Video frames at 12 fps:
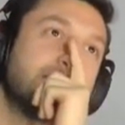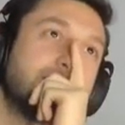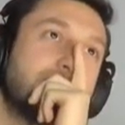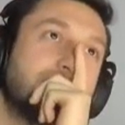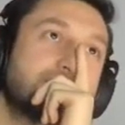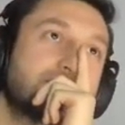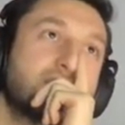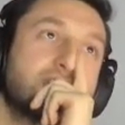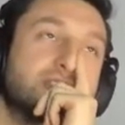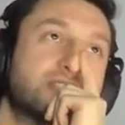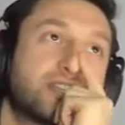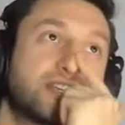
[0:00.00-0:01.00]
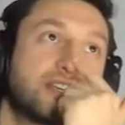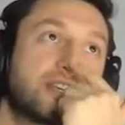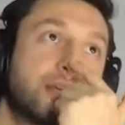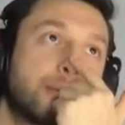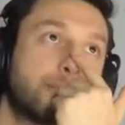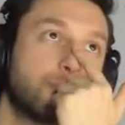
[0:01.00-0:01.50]
It's just
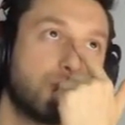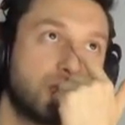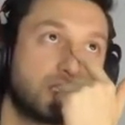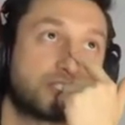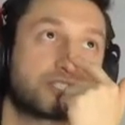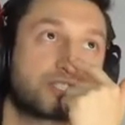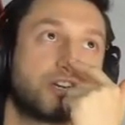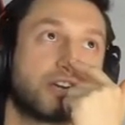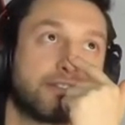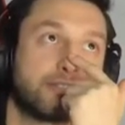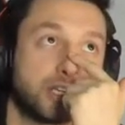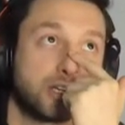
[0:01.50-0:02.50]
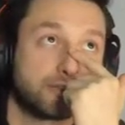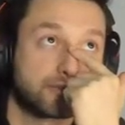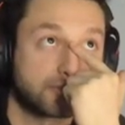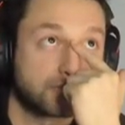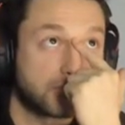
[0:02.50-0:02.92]
Milan just don't have enough,